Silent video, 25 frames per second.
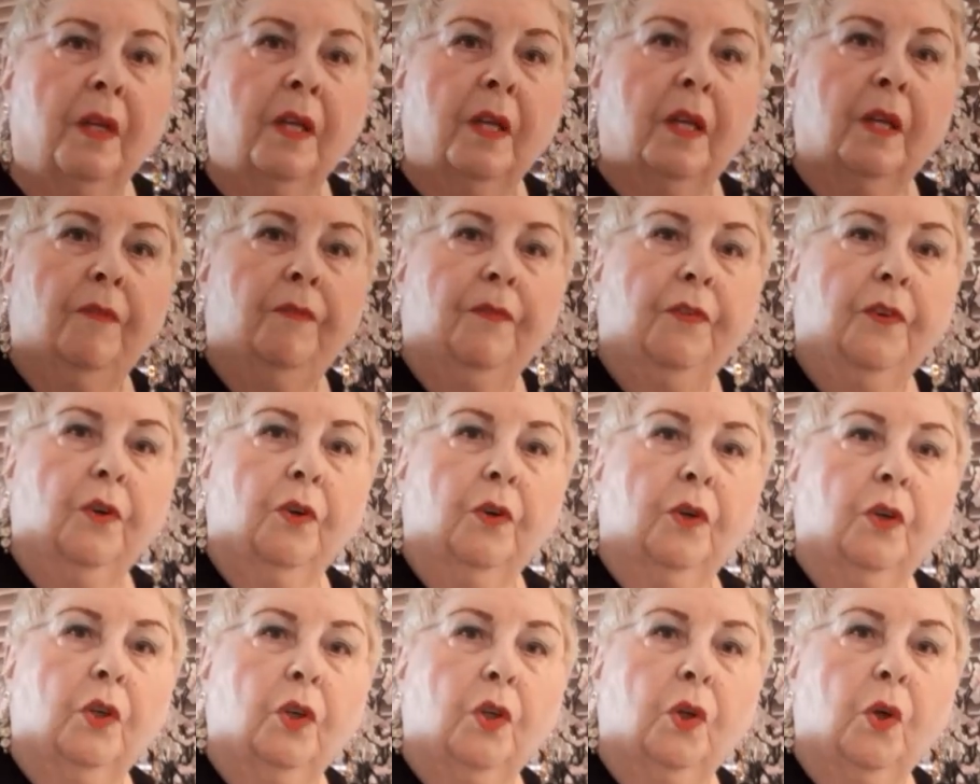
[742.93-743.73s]
If you
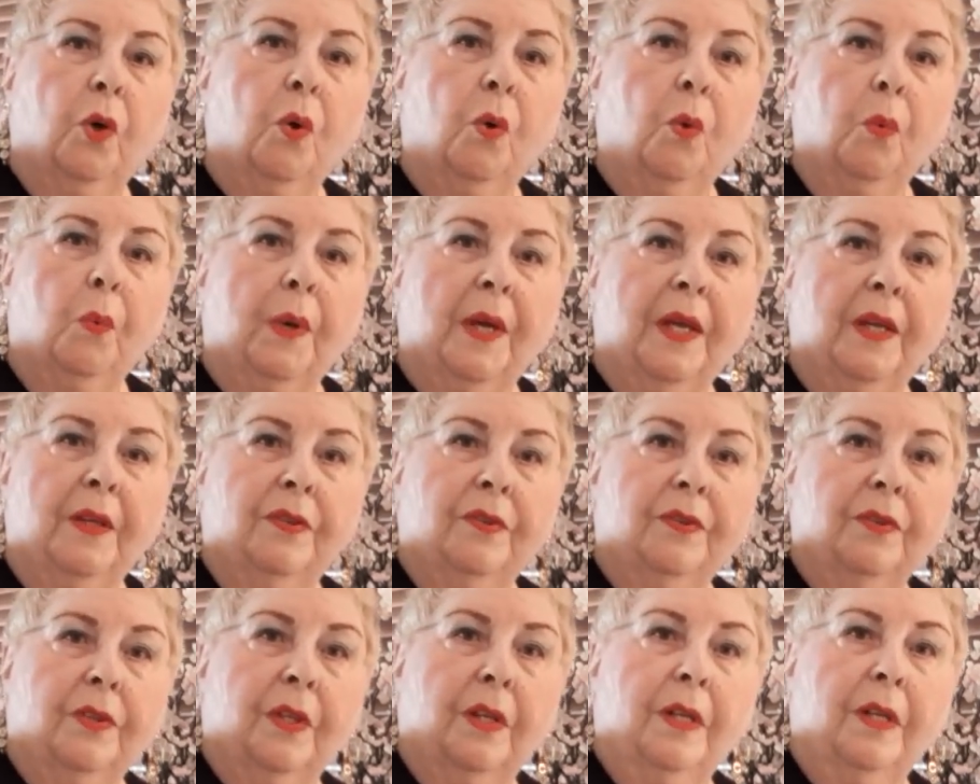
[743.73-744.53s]
are
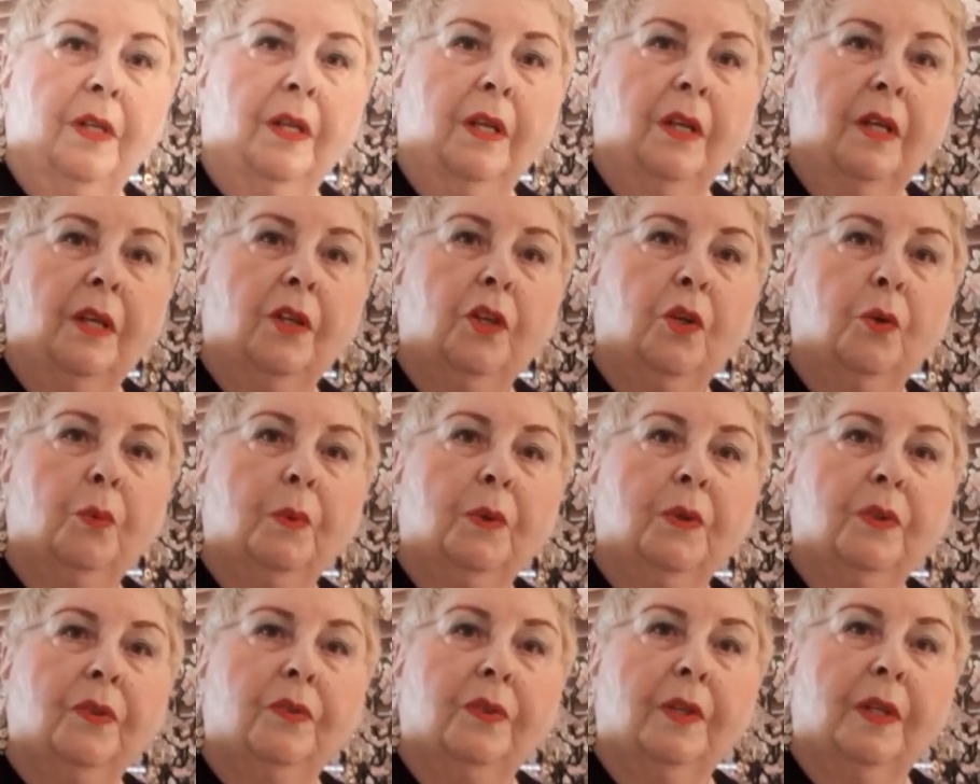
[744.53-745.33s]
low-waisted, you
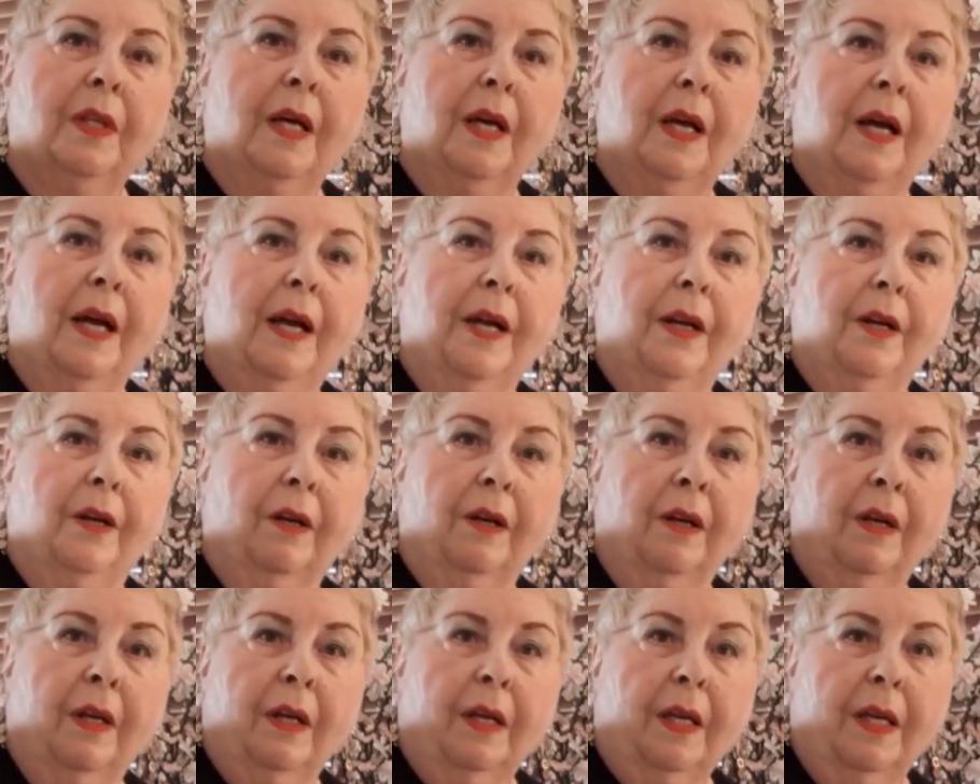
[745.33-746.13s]
will sit higher.